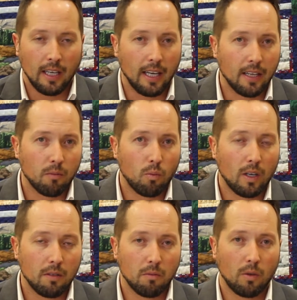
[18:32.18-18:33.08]
And
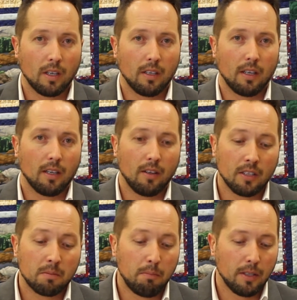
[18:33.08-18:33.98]
what
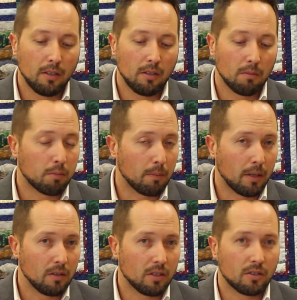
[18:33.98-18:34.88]
this bill
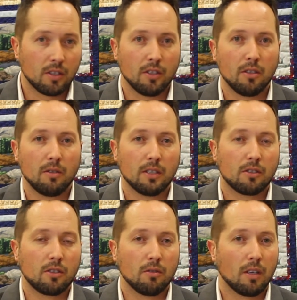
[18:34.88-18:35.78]
proposes to do
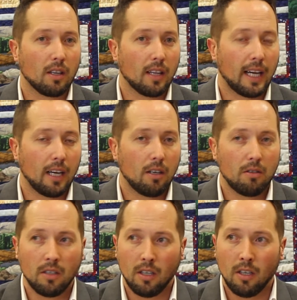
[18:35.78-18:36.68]
is to
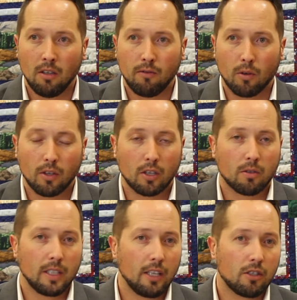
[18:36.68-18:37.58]
allow for the
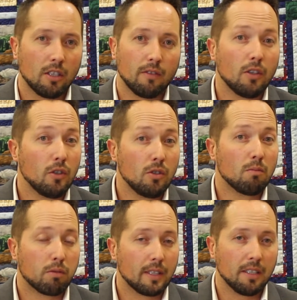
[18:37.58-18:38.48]
creation of a
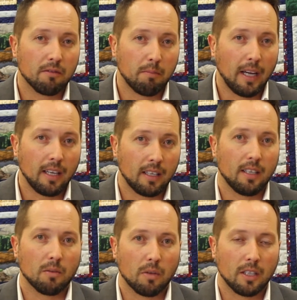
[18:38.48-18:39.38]
new breed of
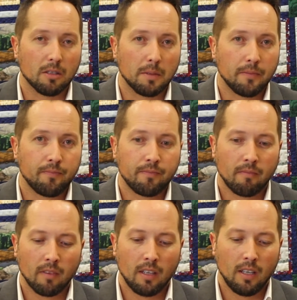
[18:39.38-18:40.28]
bank in Wyoming.
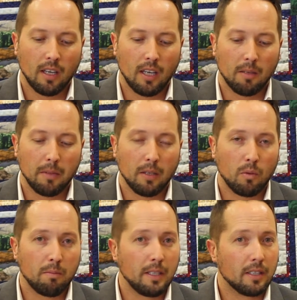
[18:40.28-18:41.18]
It
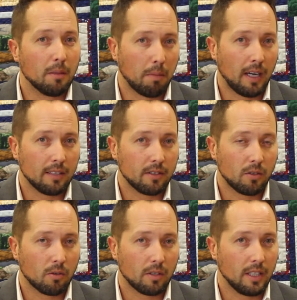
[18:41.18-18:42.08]
would be a
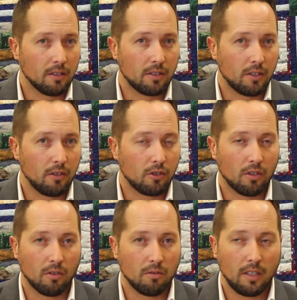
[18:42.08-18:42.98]
depository
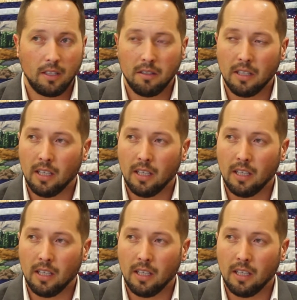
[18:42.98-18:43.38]
institution only,